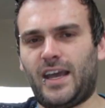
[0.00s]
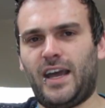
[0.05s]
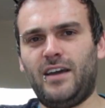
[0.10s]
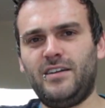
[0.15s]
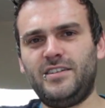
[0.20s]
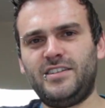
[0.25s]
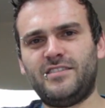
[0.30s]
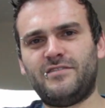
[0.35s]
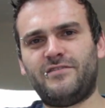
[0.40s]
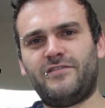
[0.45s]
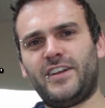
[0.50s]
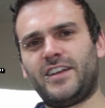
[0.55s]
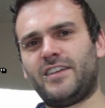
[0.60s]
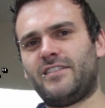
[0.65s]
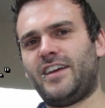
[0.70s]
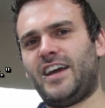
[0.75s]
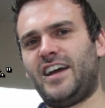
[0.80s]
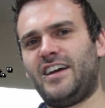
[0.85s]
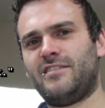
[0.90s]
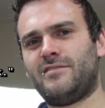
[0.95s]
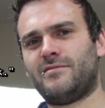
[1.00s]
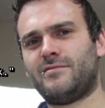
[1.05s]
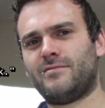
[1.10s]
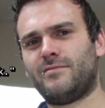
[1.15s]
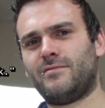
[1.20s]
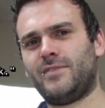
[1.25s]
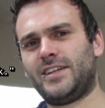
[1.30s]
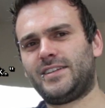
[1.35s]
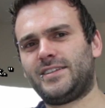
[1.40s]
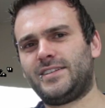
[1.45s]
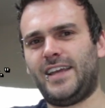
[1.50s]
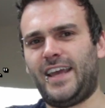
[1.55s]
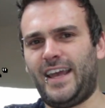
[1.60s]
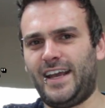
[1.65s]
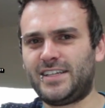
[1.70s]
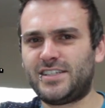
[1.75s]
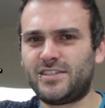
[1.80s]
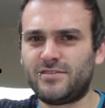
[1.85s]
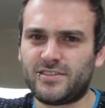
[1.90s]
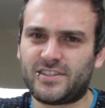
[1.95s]
How do you figure out what the
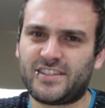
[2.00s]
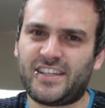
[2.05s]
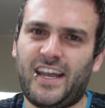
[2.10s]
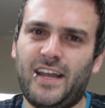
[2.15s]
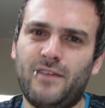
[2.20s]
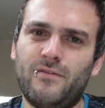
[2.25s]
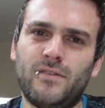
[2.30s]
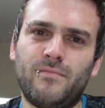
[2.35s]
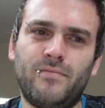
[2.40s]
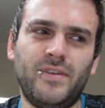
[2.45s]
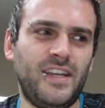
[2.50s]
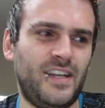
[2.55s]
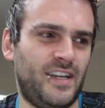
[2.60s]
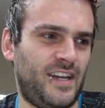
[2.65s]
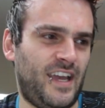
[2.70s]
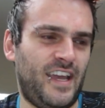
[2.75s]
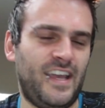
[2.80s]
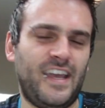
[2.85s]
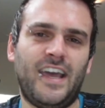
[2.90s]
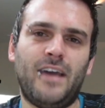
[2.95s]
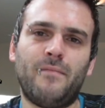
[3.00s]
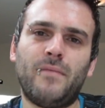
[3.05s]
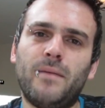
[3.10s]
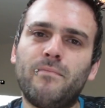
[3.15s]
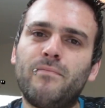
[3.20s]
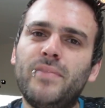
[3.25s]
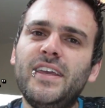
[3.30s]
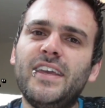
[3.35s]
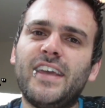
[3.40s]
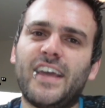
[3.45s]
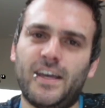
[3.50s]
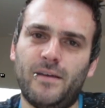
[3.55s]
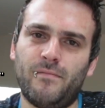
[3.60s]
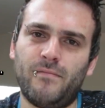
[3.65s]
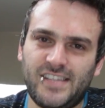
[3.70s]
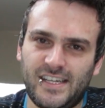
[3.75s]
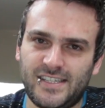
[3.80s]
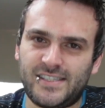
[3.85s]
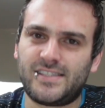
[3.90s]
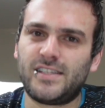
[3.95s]
actual time would be in AM and PM?
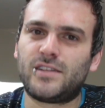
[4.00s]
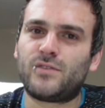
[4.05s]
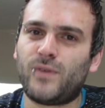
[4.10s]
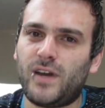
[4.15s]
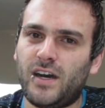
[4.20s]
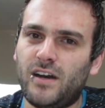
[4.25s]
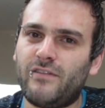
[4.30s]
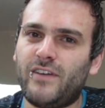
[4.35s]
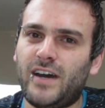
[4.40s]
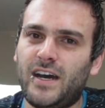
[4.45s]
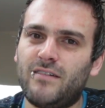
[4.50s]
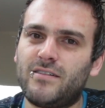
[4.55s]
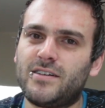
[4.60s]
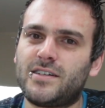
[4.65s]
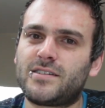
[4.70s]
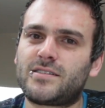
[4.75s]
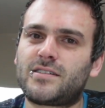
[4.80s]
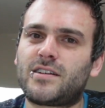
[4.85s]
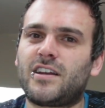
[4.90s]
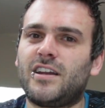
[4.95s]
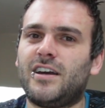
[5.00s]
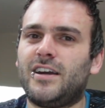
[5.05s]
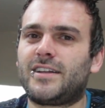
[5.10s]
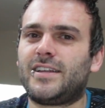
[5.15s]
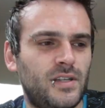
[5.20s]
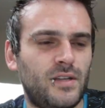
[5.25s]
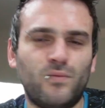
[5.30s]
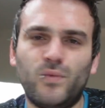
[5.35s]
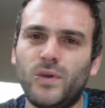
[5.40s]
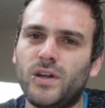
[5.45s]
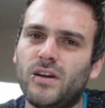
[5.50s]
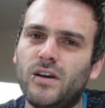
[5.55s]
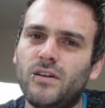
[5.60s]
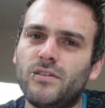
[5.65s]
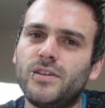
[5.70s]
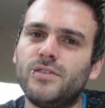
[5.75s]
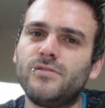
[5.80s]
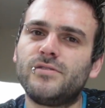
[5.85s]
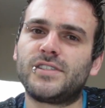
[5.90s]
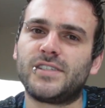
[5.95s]
That's the 12 hour clock that we're
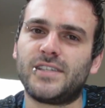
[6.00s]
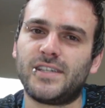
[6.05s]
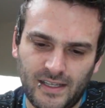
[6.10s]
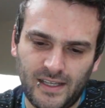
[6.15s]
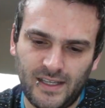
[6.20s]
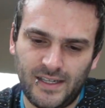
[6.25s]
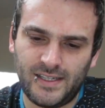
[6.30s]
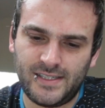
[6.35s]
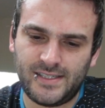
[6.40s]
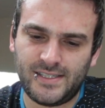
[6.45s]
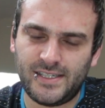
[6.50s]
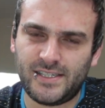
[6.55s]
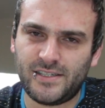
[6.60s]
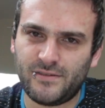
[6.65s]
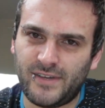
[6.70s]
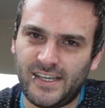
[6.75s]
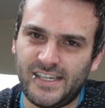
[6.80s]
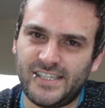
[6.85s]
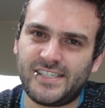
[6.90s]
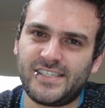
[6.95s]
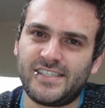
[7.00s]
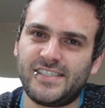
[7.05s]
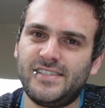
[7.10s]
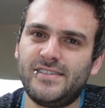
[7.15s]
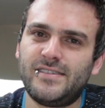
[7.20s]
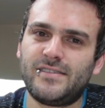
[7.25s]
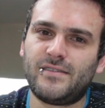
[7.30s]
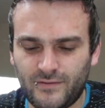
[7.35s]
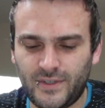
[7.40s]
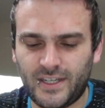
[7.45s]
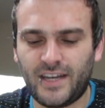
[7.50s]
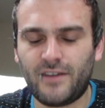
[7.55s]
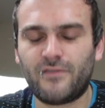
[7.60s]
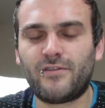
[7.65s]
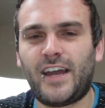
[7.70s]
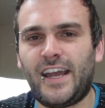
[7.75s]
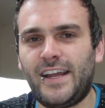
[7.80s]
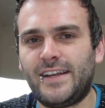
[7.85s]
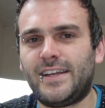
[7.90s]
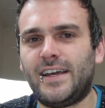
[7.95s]
all using. In this situation, we can
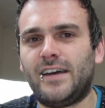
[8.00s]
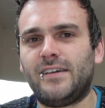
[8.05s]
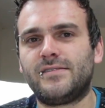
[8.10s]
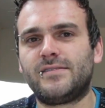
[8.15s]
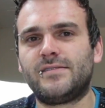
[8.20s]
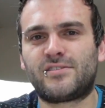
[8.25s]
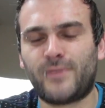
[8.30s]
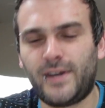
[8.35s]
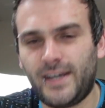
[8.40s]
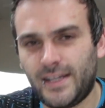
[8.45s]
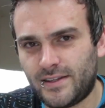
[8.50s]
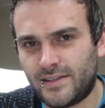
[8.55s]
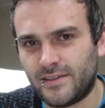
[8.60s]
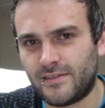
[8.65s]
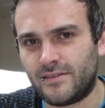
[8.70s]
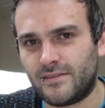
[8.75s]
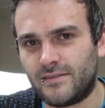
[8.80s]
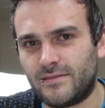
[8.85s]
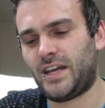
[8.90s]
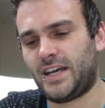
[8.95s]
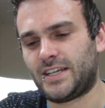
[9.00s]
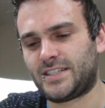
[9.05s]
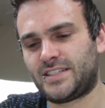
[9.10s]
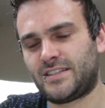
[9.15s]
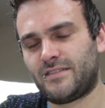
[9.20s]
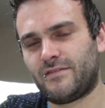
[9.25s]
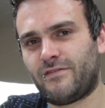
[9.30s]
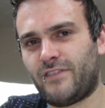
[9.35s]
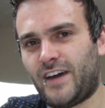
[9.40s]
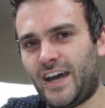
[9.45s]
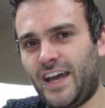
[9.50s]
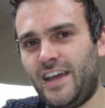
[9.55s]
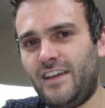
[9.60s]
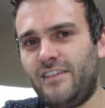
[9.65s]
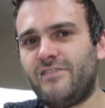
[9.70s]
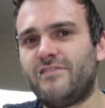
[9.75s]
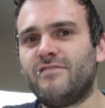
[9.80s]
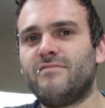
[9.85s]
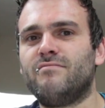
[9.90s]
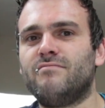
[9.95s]
write down 22 plus
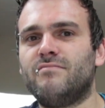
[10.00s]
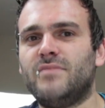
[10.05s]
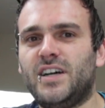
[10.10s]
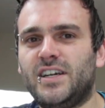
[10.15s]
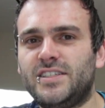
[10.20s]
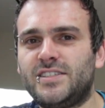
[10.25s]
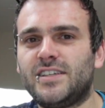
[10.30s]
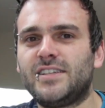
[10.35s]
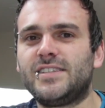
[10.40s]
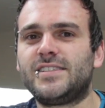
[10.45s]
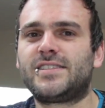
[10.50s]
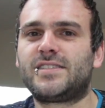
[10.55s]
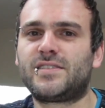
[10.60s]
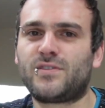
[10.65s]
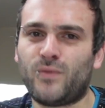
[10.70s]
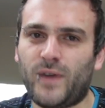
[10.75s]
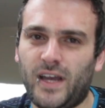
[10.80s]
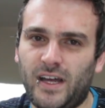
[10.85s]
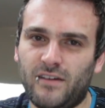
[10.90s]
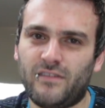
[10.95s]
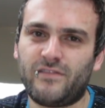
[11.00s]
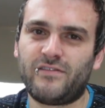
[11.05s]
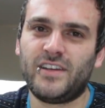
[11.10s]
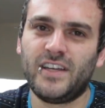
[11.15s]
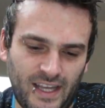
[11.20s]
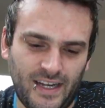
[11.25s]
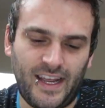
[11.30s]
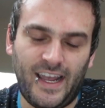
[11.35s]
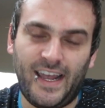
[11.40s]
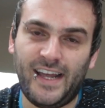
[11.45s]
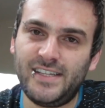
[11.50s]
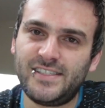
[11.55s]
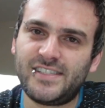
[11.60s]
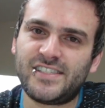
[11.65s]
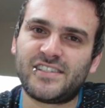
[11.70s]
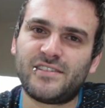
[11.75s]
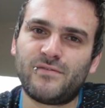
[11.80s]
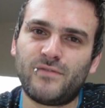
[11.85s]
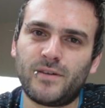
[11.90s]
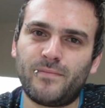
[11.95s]
five modulus 20 12? And the
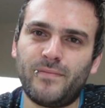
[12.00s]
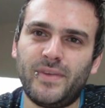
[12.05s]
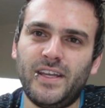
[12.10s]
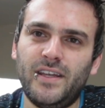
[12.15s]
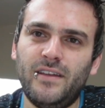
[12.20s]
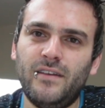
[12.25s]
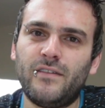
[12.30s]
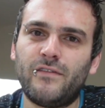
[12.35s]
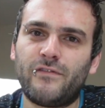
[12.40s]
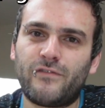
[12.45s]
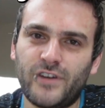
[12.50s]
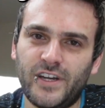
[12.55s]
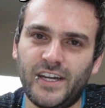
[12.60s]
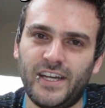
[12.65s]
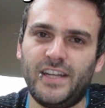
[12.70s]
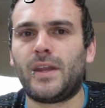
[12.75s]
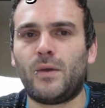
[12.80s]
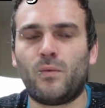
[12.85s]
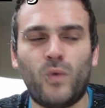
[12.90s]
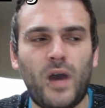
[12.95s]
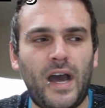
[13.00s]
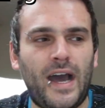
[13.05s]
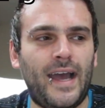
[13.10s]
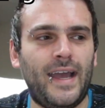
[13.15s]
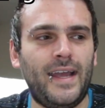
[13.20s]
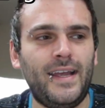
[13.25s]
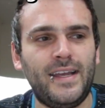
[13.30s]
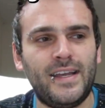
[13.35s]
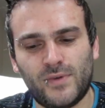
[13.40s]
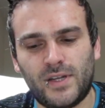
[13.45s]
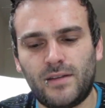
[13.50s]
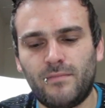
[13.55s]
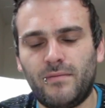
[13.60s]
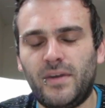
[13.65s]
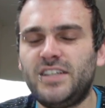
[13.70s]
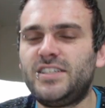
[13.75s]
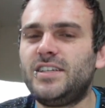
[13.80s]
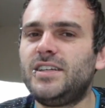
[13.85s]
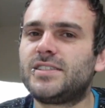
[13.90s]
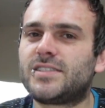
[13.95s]
answer would be 3. And why? What the
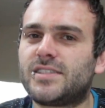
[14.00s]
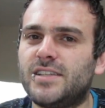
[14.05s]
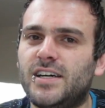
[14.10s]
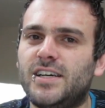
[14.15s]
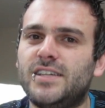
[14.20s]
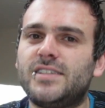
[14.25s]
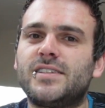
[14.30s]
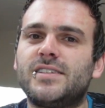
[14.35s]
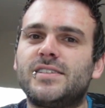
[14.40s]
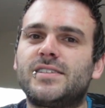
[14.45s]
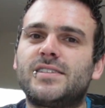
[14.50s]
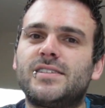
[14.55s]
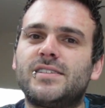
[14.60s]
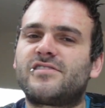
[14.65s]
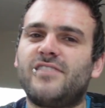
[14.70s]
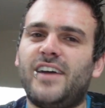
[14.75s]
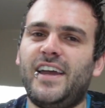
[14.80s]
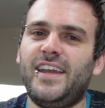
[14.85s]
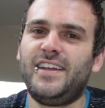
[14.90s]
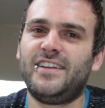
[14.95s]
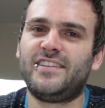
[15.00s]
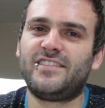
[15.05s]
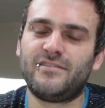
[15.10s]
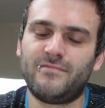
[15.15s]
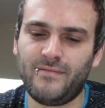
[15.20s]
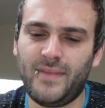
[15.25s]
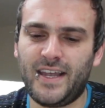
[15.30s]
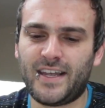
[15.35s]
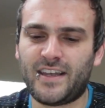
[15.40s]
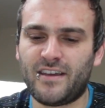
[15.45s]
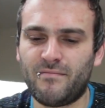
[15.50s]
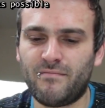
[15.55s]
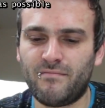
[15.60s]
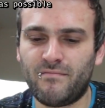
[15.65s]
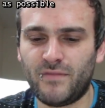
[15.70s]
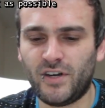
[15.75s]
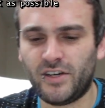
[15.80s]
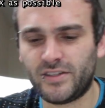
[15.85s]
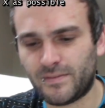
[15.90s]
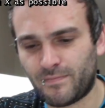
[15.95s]
modulus does is trying to make a
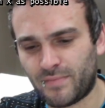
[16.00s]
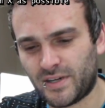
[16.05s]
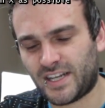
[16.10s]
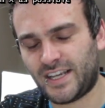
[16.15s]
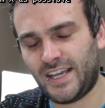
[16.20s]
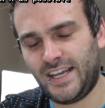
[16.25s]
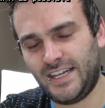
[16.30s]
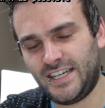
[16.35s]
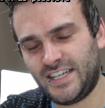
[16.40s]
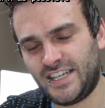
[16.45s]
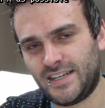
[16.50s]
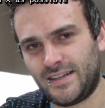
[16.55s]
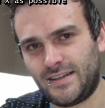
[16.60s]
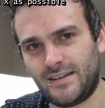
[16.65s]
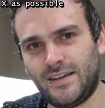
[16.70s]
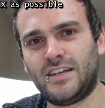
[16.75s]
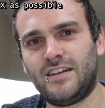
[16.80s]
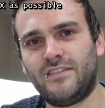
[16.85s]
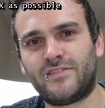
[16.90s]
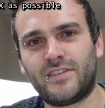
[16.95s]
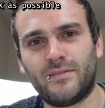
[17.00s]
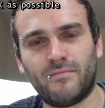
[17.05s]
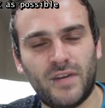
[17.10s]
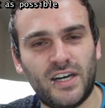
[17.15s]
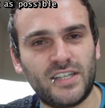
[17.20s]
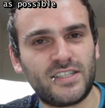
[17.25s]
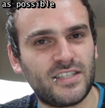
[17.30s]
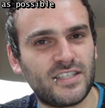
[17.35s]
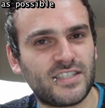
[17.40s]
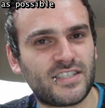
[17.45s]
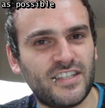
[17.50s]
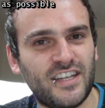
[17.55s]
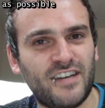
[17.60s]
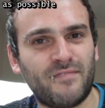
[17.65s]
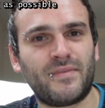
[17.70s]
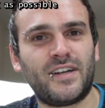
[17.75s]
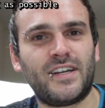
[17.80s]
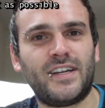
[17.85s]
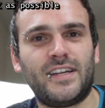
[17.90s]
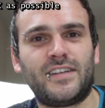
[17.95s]
multiplication of the modulus
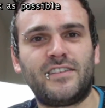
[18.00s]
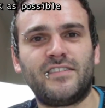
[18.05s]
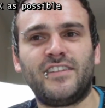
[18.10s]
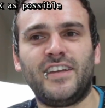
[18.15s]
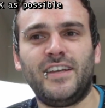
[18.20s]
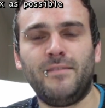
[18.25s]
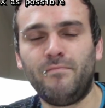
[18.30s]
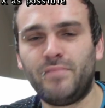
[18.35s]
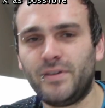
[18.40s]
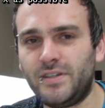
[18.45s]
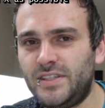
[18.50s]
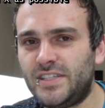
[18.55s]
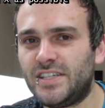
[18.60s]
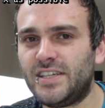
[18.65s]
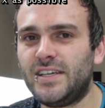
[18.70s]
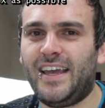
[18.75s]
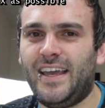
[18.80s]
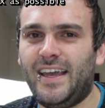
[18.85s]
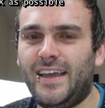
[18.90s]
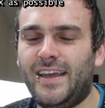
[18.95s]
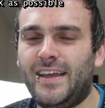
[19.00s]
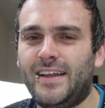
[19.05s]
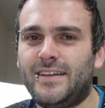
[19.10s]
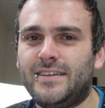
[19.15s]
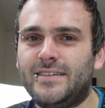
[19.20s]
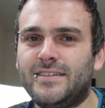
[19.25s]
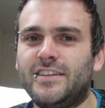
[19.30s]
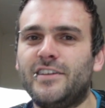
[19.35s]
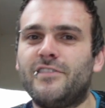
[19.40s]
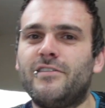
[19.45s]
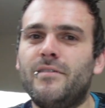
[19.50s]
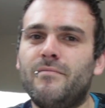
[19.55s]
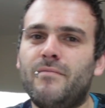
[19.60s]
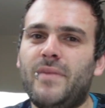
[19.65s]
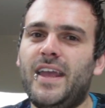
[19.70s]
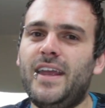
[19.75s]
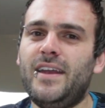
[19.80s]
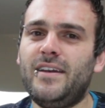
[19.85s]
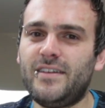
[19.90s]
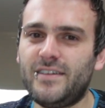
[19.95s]
number that you input and the
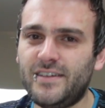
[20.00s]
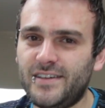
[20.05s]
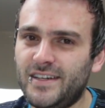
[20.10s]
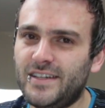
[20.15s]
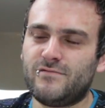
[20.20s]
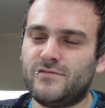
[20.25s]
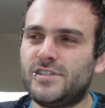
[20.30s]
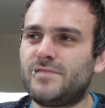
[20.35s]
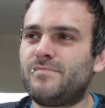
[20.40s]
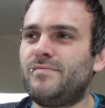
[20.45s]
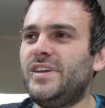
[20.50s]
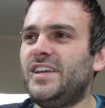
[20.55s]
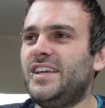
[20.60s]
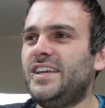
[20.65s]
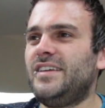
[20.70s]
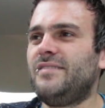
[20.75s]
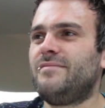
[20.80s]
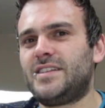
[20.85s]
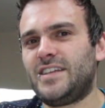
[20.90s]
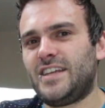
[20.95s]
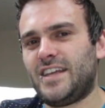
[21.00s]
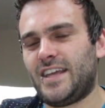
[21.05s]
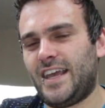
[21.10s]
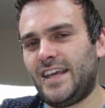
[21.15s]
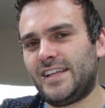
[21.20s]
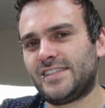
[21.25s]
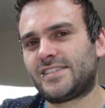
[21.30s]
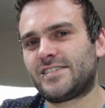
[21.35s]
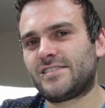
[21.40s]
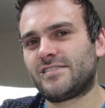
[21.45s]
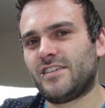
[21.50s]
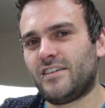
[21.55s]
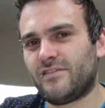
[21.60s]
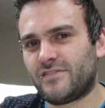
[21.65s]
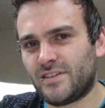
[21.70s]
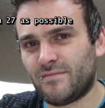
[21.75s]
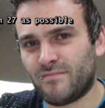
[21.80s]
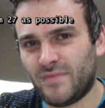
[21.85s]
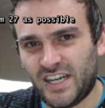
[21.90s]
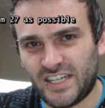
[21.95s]
remainder would be the answer of
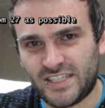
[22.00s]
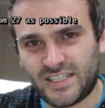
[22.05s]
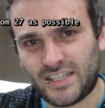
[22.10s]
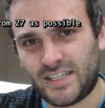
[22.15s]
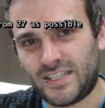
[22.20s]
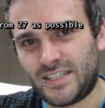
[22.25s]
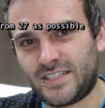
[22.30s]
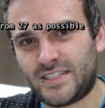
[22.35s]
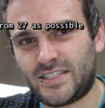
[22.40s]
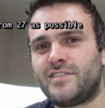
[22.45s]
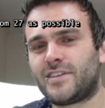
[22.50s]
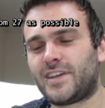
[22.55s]
the modulus.